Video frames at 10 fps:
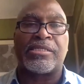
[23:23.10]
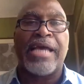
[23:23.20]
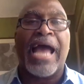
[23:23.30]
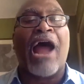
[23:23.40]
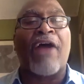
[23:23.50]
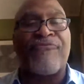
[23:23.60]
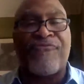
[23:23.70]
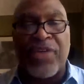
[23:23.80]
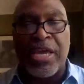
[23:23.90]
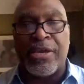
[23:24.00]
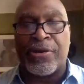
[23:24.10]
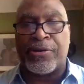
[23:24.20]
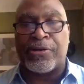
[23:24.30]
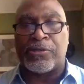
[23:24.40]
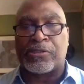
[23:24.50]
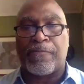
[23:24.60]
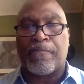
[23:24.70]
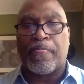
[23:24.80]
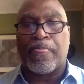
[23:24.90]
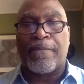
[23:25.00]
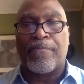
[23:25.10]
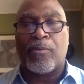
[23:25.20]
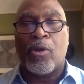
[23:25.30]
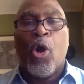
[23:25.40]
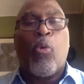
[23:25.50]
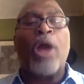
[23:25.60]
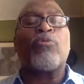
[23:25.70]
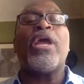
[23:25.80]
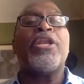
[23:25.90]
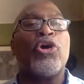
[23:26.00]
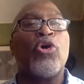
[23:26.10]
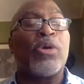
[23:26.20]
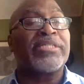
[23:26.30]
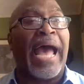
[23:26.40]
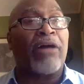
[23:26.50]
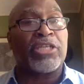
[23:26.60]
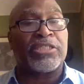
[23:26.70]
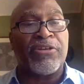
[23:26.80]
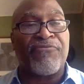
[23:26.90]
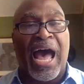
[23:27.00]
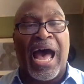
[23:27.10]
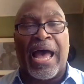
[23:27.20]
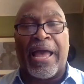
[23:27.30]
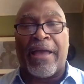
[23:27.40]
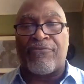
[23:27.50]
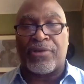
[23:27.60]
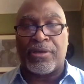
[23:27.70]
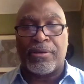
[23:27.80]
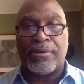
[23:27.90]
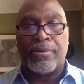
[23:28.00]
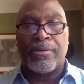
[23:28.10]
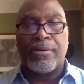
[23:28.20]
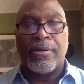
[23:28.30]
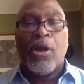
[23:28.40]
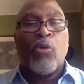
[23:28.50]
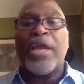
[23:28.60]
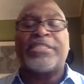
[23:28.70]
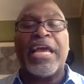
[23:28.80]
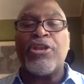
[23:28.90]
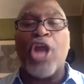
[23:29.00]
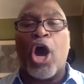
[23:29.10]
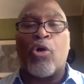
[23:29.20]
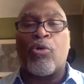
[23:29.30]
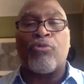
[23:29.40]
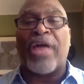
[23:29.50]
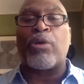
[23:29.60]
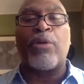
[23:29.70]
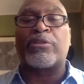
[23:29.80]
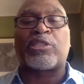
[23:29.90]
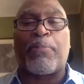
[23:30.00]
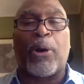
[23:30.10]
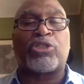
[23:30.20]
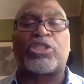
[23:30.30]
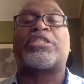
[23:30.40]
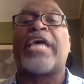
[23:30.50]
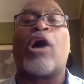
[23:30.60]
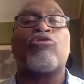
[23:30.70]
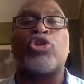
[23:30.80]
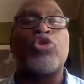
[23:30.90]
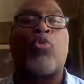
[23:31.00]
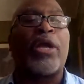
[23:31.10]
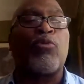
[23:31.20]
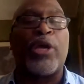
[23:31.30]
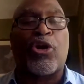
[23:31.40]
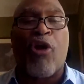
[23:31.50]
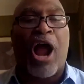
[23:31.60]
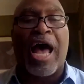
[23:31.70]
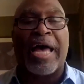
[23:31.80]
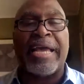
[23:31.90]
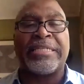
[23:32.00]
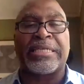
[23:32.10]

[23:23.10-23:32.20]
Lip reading: our fears. What we knew was how to survive. We didn't know that we were supposed to tell you when we cried,